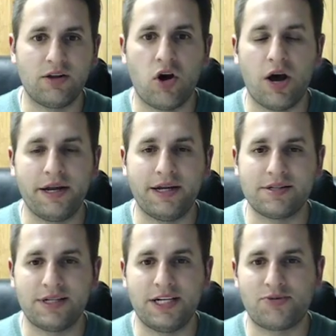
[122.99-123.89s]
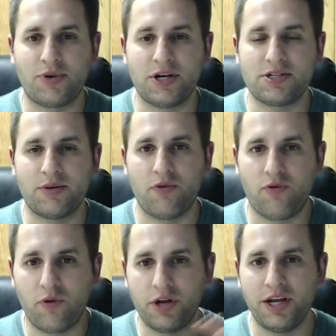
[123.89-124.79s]
the audience and each person
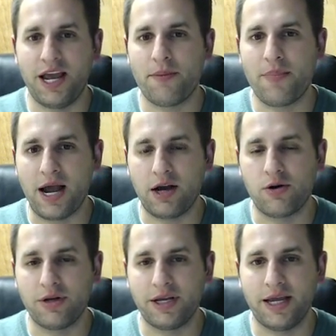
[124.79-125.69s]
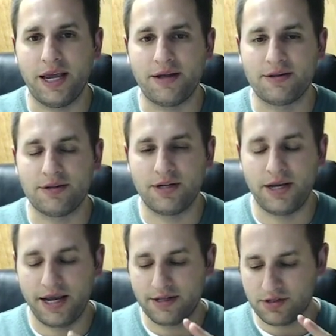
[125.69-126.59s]
before you get back going
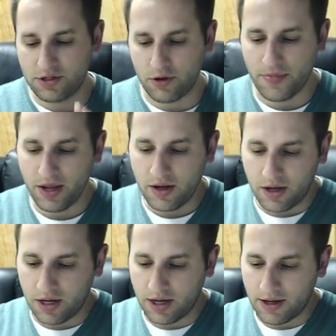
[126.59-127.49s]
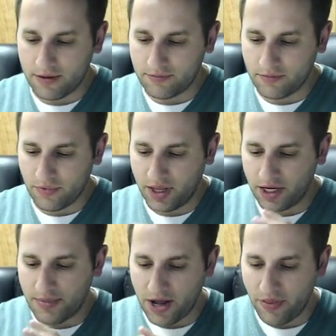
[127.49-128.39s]
again. So
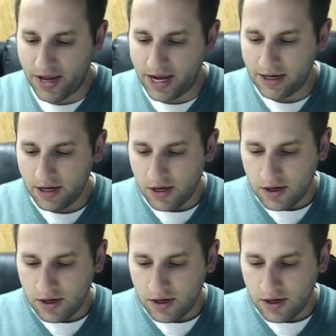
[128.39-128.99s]
think about that.